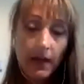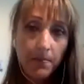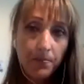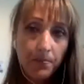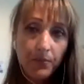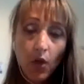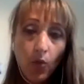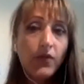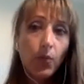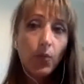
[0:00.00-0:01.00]
whether they were
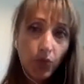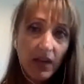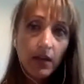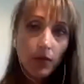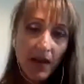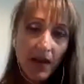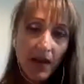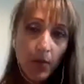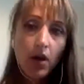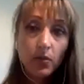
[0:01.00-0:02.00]

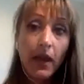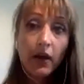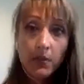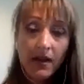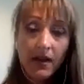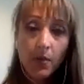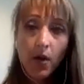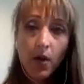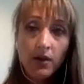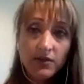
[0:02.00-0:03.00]
pre-menopausal,
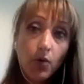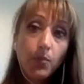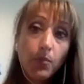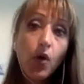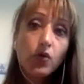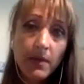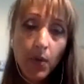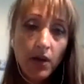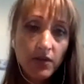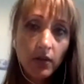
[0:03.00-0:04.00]
perimenopausal, or
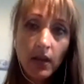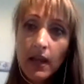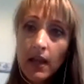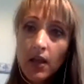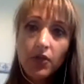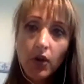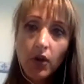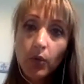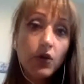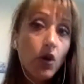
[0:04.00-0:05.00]
postmenopausal, there
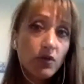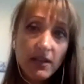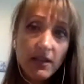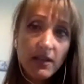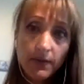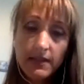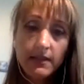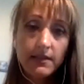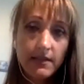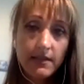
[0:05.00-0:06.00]
were no
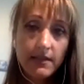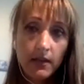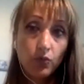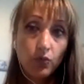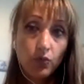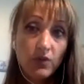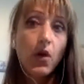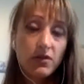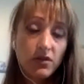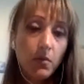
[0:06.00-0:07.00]
differences in
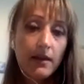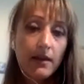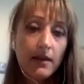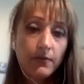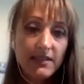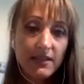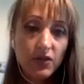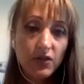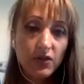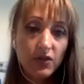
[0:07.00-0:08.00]
response to the mindfulness
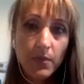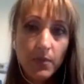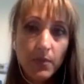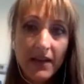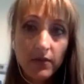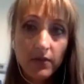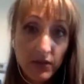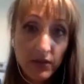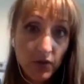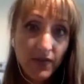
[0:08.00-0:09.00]

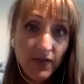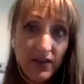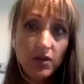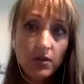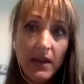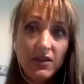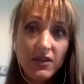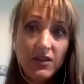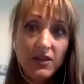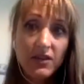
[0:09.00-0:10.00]
intervention based on
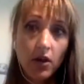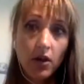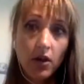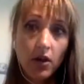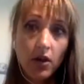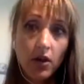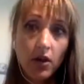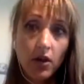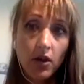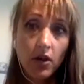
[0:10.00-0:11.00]
hormonal status or on
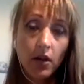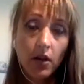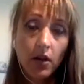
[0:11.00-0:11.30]
age.